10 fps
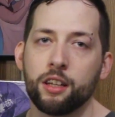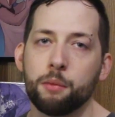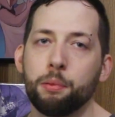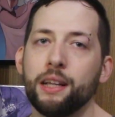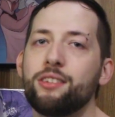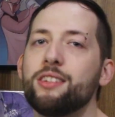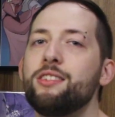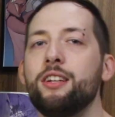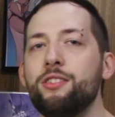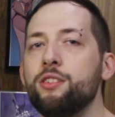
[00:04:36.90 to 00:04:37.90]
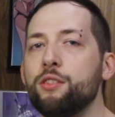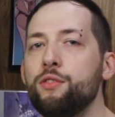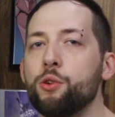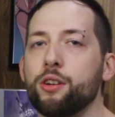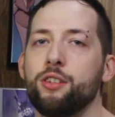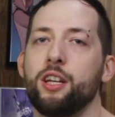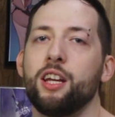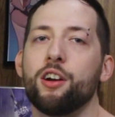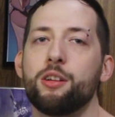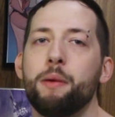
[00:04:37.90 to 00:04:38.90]
The police and citizens of New York
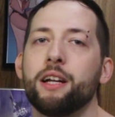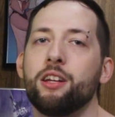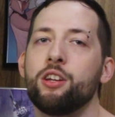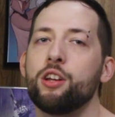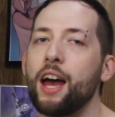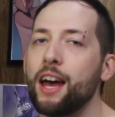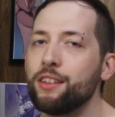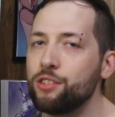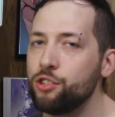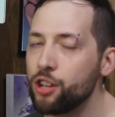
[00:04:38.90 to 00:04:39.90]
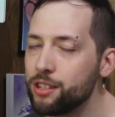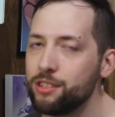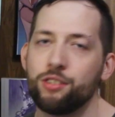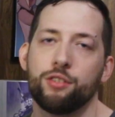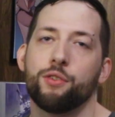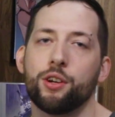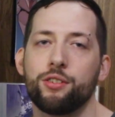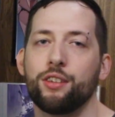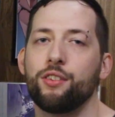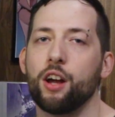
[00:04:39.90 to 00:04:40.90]
City are depicted as just as
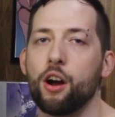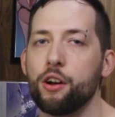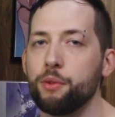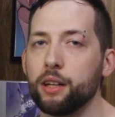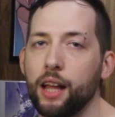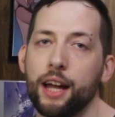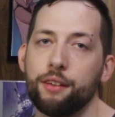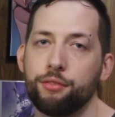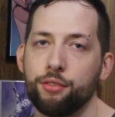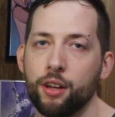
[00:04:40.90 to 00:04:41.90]
diverse as they are in real life.